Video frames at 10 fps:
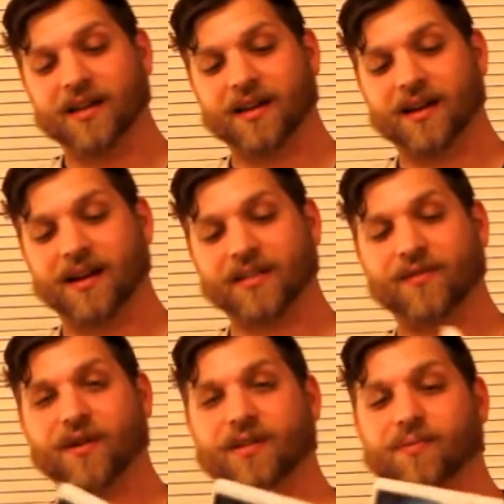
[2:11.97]
as
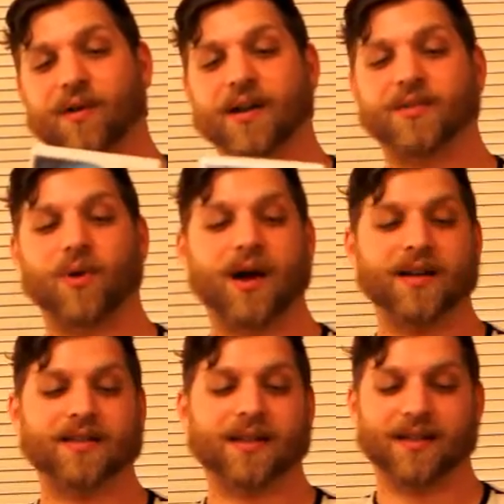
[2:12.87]
far as
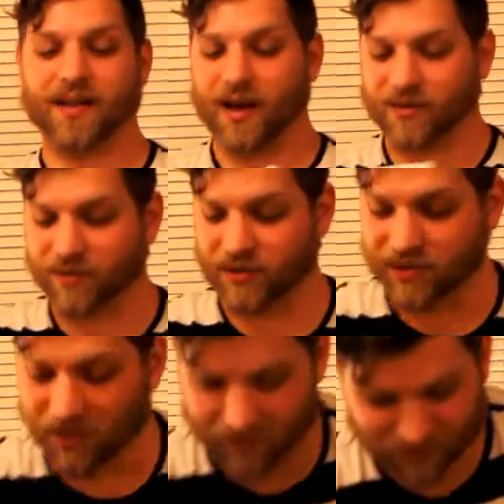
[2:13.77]
price-wise, and I was pretty
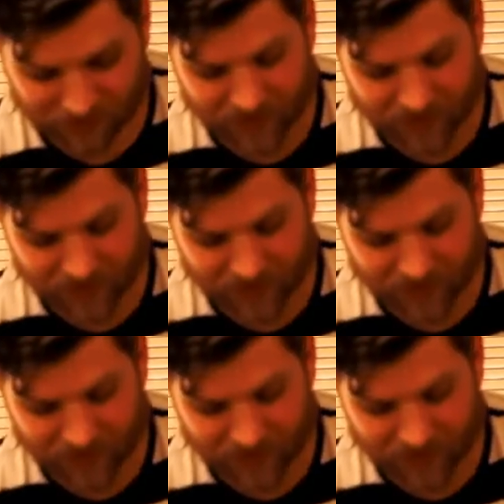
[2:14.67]
stoked.